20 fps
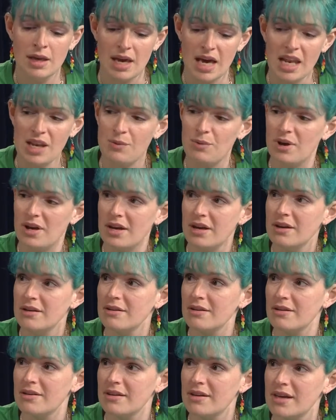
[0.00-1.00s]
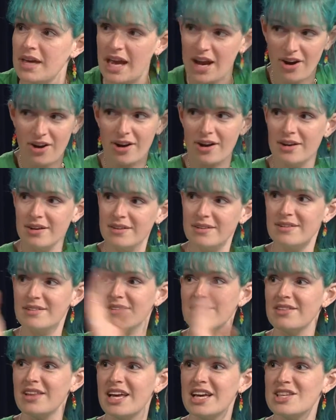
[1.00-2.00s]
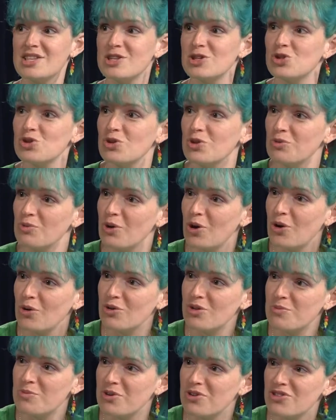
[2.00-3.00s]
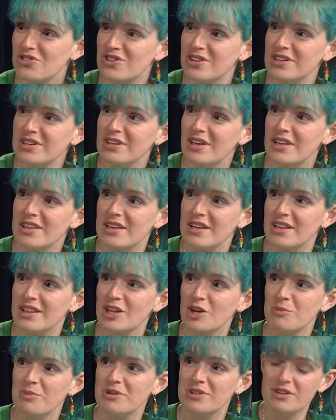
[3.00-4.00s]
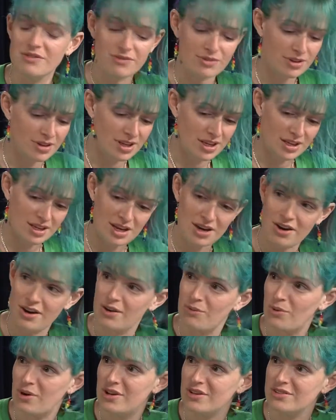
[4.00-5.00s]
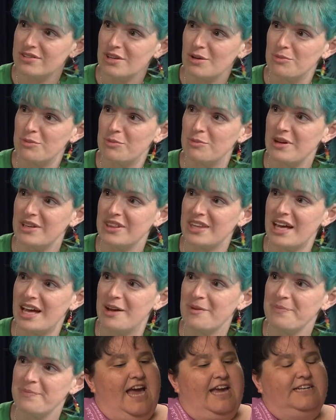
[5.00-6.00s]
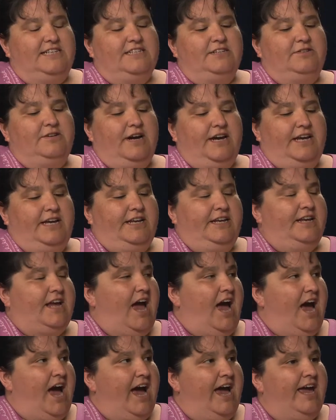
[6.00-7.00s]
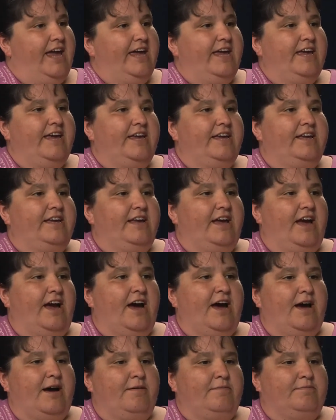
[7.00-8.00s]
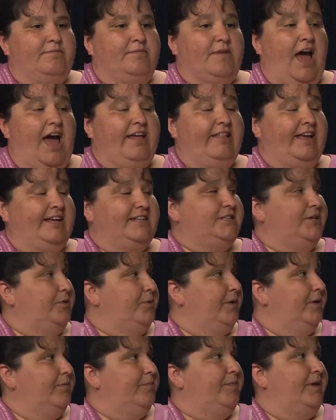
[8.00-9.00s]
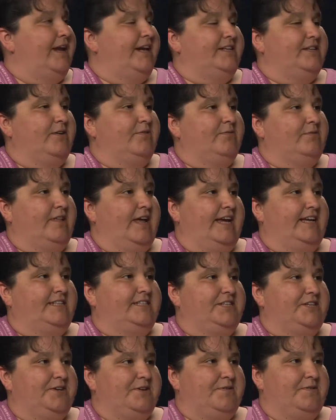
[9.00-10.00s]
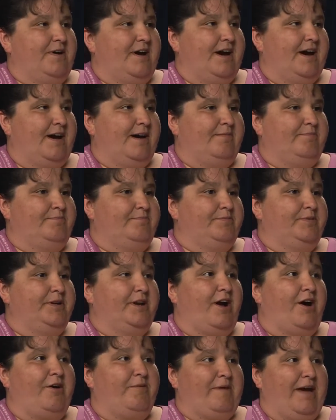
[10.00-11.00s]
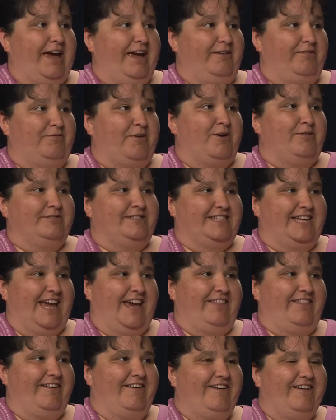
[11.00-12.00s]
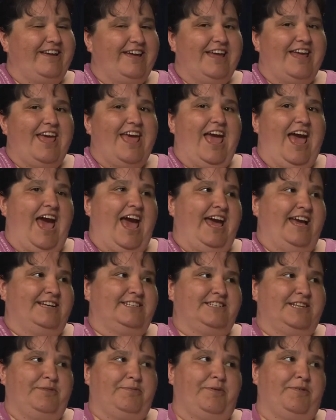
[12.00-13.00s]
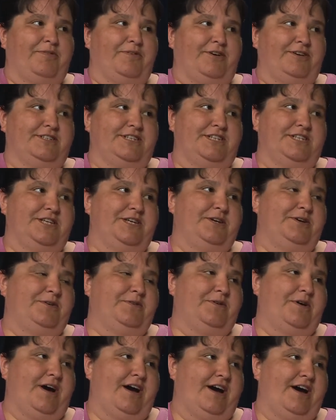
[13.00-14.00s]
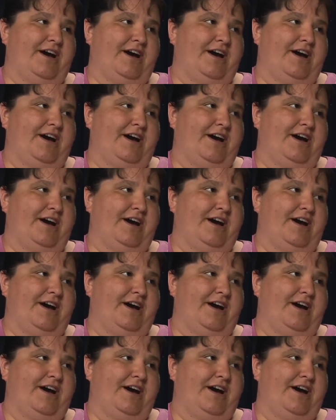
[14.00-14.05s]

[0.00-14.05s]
anyway, Carrie likes to do the rows, but she does it a little bit differently. Carrie, why don't you tell me about that? I do. I like to quilt, but I don't like to put all my rows together. I actually prefer to do